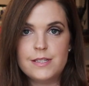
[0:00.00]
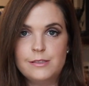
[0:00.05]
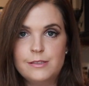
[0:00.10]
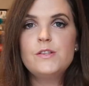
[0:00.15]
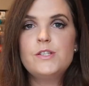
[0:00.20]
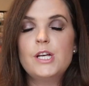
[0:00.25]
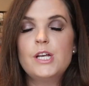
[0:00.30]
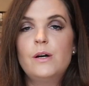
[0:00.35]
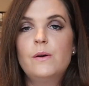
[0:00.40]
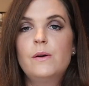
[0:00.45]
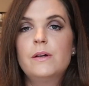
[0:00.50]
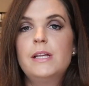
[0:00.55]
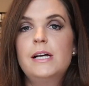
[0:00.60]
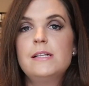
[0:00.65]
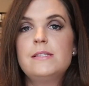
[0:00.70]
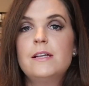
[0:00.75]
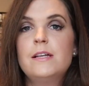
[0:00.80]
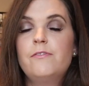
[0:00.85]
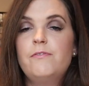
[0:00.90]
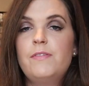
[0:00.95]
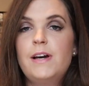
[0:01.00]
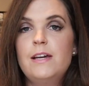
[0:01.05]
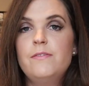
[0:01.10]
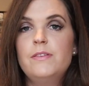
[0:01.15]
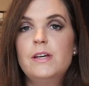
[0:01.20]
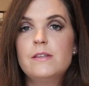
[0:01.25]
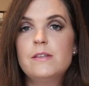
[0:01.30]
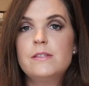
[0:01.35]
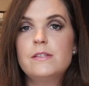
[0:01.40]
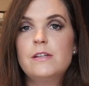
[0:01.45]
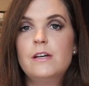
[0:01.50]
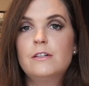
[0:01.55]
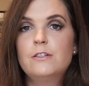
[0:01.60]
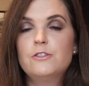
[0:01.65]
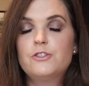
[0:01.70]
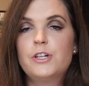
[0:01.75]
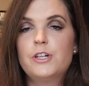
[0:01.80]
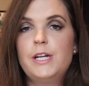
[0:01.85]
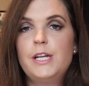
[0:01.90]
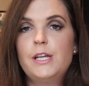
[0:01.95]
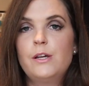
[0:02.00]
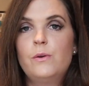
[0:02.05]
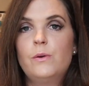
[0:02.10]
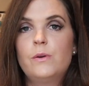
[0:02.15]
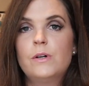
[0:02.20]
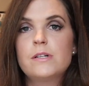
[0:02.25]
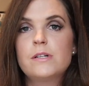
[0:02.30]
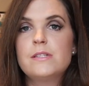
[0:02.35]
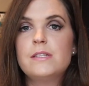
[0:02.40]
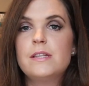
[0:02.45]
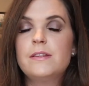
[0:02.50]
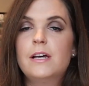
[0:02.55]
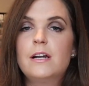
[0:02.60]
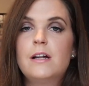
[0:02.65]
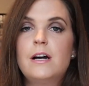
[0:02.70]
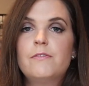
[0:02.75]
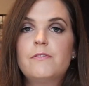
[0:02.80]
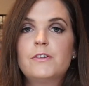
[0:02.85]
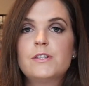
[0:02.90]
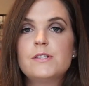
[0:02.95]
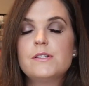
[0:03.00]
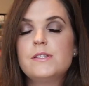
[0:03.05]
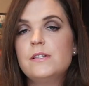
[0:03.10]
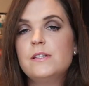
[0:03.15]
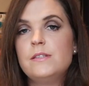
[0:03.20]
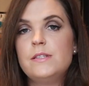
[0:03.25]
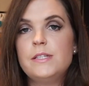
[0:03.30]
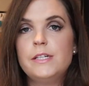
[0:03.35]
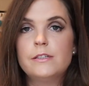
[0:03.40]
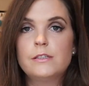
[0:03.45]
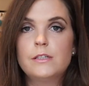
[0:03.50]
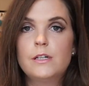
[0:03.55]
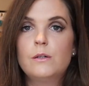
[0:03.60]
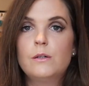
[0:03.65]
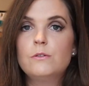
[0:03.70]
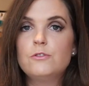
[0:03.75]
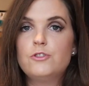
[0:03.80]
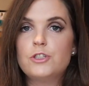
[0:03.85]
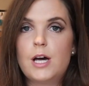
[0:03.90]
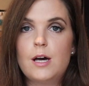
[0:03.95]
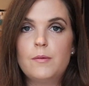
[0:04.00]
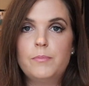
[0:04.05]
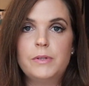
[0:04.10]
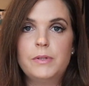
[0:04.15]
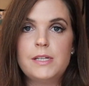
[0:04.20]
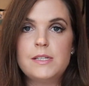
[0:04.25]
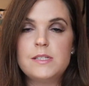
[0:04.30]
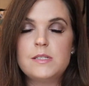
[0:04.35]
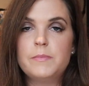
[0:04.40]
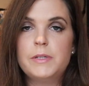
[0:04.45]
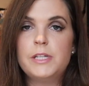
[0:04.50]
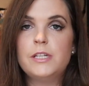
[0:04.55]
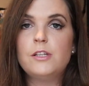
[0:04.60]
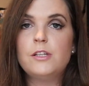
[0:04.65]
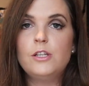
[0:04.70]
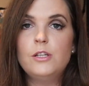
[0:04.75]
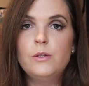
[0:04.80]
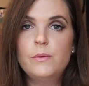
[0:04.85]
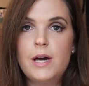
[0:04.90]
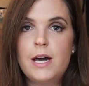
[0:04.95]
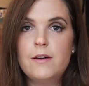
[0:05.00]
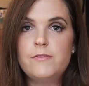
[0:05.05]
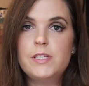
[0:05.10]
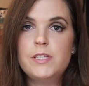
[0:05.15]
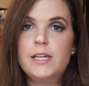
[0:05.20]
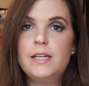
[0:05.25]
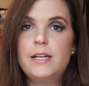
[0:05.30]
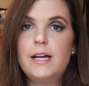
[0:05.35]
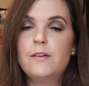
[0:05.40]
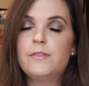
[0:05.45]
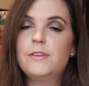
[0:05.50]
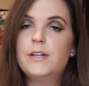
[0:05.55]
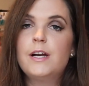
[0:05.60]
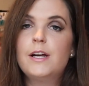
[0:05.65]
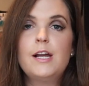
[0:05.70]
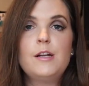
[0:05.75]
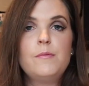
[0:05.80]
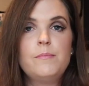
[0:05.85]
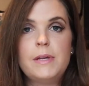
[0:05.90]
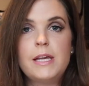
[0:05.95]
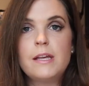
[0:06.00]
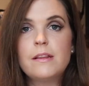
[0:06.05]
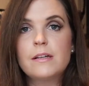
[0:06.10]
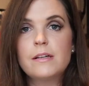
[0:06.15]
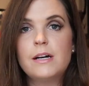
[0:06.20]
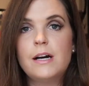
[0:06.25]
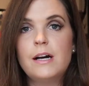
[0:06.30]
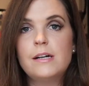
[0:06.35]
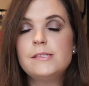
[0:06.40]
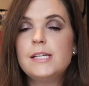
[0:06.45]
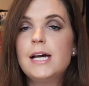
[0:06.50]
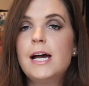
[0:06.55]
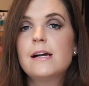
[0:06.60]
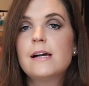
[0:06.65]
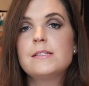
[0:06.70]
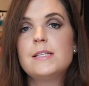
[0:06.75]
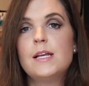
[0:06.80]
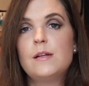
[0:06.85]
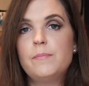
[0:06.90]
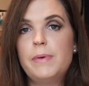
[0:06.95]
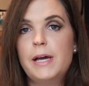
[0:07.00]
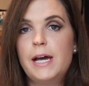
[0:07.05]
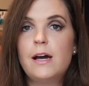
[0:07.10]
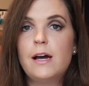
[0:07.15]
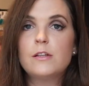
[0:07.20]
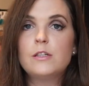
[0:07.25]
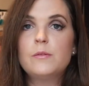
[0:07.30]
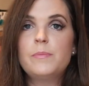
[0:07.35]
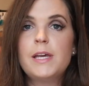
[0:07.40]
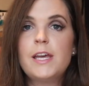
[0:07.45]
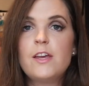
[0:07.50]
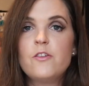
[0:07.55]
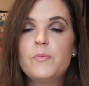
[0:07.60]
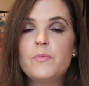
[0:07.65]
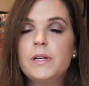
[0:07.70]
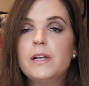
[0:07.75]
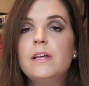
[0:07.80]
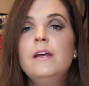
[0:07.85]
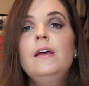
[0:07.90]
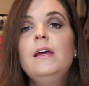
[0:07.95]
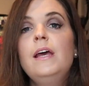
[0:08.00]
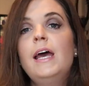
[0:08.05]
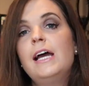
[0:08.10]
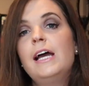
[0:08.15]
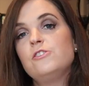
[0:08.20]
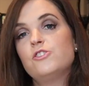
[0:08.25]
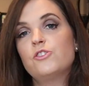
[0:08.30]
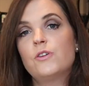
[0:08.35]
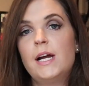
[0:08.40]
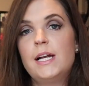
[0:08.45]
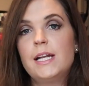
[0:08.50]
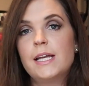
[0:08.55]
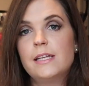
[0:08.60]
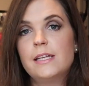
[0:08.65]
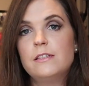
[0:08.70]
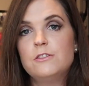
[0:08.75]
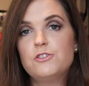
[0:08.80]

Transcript: So that's a $5,000 training course that offers zero job placement. You have to get out there and make the contacts and pound the pavement and try to get the